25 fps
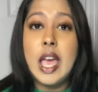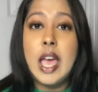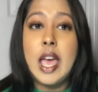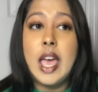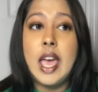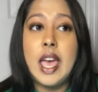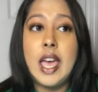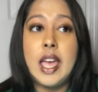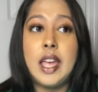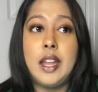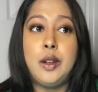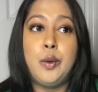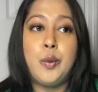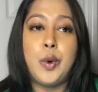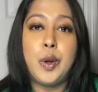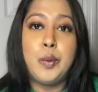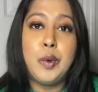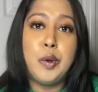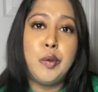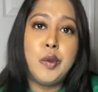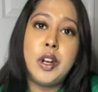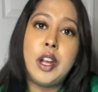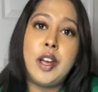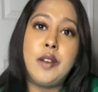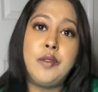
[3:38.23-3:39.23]
and when we
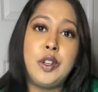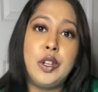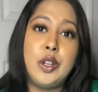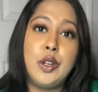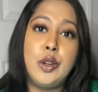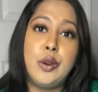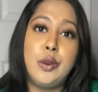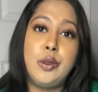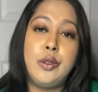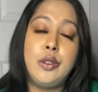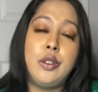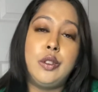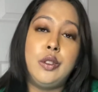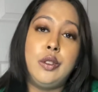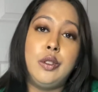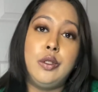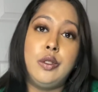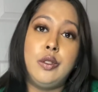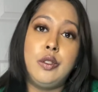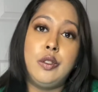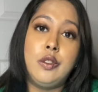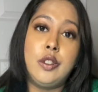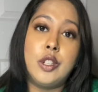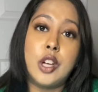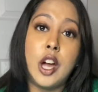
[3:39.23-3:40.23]
would have to go
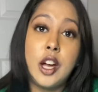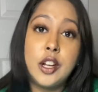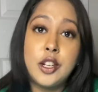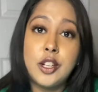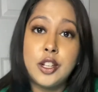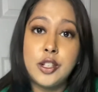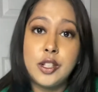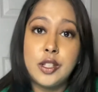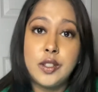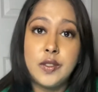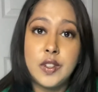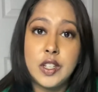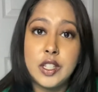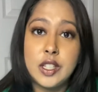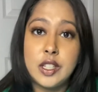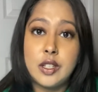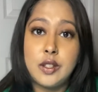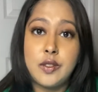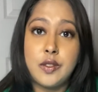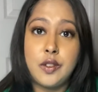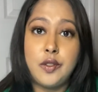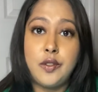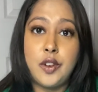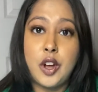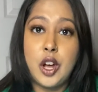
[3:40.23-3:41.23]
to doctor's visits
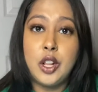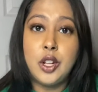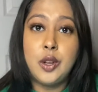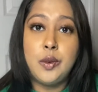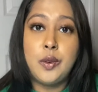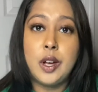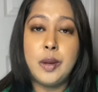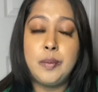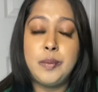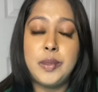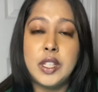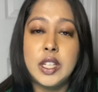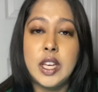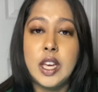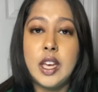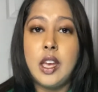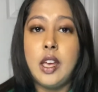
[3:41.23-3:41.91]
for follow-ups,